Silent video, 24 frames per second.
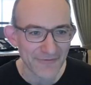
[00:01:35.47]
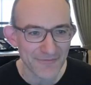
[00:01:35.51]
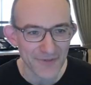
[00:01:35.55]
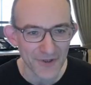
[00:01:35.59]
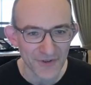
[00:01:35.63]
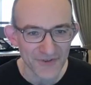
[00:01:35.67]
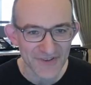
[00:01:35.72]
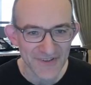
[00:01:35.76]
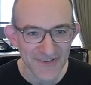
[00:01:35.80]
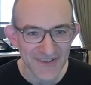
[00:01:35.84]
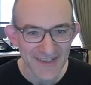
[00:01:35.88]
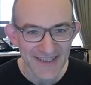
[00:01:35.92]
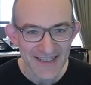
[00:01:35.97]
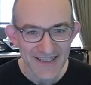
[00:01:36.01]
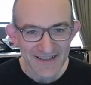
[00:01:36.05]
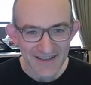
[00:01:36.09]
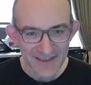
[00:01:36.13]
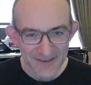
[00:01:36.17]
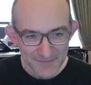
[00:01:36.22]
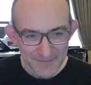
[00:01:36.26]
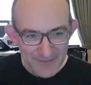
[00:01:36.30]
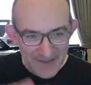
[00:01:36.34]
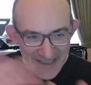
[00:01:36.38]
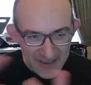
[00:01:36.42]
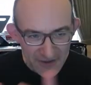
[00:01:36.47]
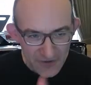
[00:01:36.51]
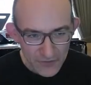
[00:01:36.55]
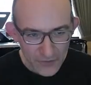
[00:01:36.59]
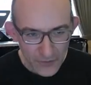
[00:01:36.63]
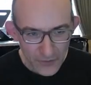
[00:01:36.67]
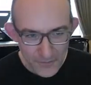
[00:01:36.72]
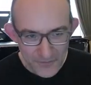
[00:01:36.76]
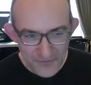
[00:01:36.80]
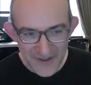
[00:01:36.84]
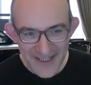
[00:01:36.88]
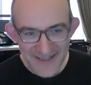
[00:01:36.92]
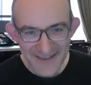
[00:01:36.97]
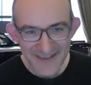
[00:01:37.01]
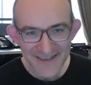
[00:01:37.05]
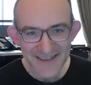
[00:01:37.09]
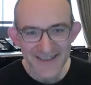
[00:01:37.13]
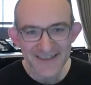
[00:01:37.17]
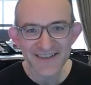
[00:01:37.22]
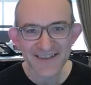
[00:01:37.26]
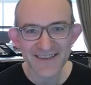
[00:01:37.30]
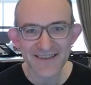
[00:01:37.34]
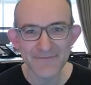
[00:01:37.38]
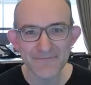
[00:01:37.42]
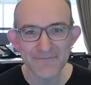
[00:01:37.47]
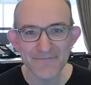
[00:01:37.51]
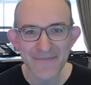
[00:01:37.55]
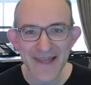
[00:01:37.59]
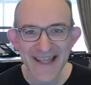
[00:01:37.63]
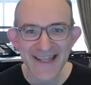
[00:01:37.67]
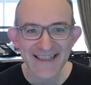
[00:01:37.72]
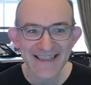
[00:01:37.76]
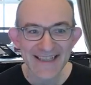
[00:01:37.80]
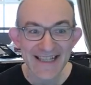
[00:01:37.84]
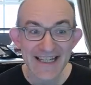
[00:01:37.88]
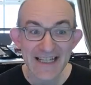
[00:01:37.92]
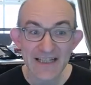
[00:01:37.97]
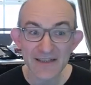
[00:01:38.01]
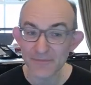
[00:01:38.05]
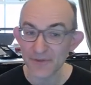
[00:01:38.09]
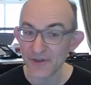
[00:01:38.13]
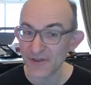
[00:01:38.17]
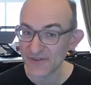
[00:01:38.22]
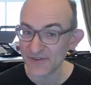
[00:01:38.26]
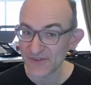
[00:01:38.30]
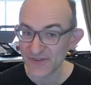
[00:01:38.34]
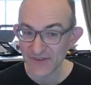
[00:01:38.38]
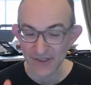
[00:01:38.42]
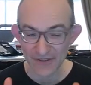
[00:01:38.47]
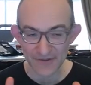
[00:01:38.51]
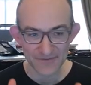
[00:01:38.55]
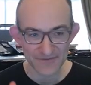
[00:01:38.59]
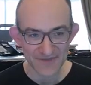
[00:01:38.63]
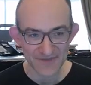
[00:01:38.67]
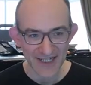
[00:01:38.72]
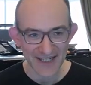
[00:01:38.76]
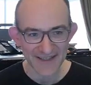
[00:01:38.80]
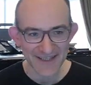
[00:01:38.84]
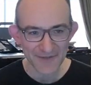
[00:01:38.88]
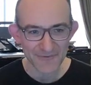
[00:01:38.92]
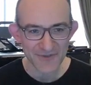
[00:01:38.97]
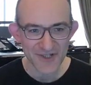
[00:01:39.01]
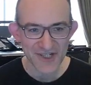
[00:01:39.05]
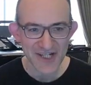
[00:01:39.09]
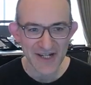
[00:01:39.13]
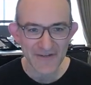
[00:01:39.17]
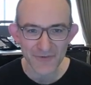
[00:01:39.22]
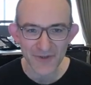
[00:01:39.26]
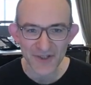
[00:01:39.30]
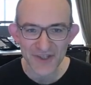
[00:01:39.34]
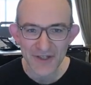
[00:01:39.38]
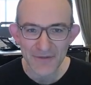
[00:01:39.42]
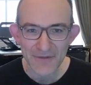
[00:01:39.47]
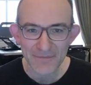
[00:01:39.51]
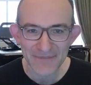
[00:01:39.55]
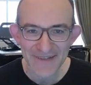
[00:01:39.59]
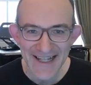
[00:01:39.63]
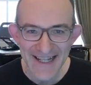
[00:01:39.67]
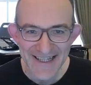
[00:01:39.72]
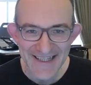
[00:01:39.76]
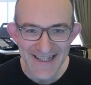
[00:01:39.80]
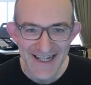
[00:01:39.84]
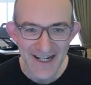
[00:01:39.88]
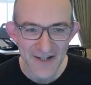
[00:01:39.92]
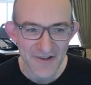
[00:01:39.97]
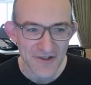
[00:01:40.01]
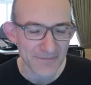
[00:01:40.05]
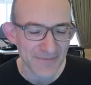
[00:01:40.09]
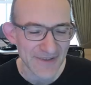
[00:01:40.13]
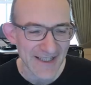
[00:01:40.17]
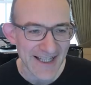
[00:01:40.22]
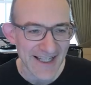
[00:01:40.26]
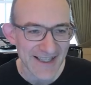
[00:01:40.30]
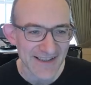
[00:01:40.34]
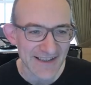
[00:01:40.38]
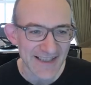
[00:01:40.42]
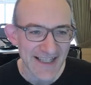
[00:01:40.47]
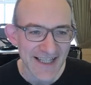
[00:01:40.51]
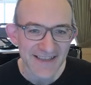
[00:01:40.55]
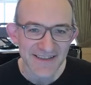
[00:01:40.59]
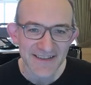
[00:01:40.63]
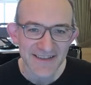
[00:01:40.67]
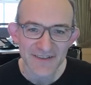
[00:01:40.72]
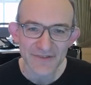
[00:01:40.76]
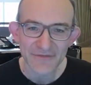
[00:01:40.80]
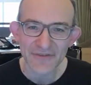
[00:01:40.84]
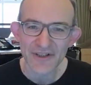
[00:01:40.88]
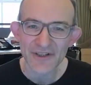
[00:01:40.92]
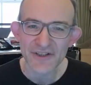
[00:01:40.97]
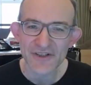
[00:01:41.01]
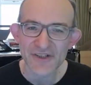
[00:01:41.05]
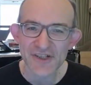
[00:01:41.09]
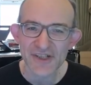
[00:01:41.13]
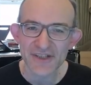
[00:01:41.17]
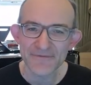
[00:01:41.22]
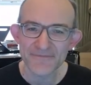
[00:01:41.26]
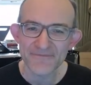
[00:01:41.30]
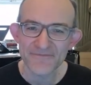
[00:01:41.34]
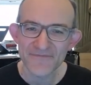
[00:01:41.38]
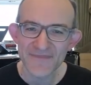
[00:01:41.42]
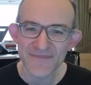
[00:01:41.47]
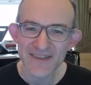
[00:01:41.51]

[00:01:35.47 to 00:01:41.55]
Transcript: bot has been incorporated into the main Leela bot. So I think whichever one you play now, you're playing the latest version.